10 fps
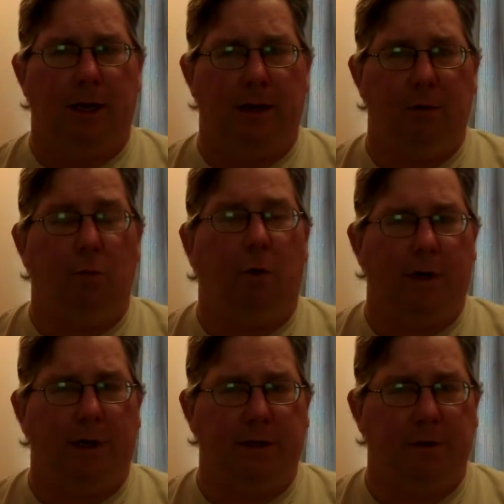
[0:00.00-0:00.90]
and
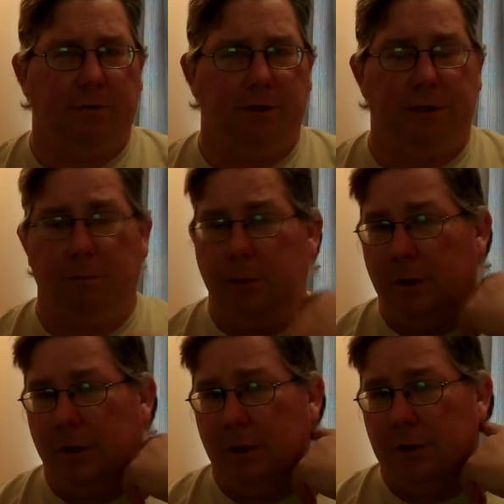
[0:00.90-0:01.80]
why I use them.
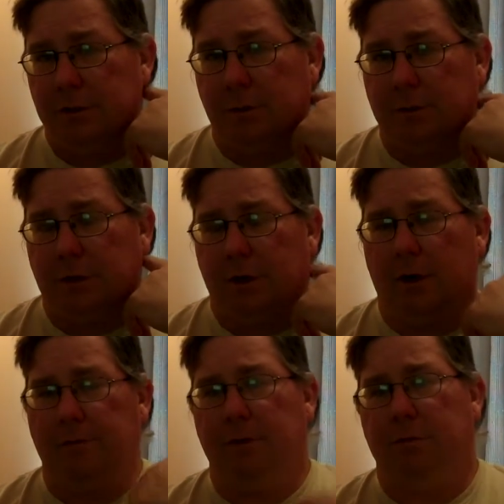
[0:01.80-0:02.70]
So we'll start
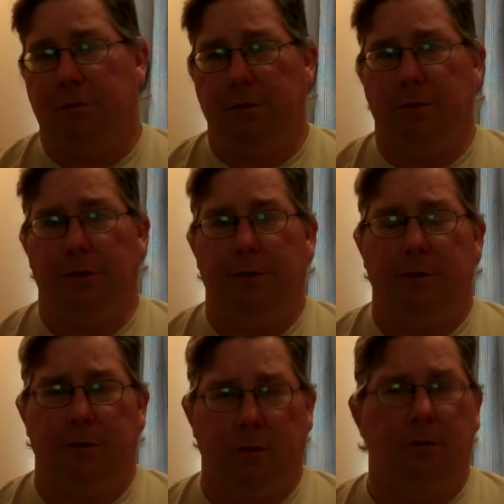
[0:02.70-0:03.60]
off this one
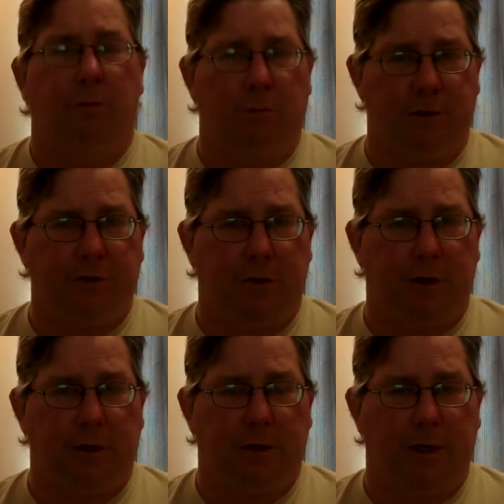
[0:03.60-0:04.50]
with my truck.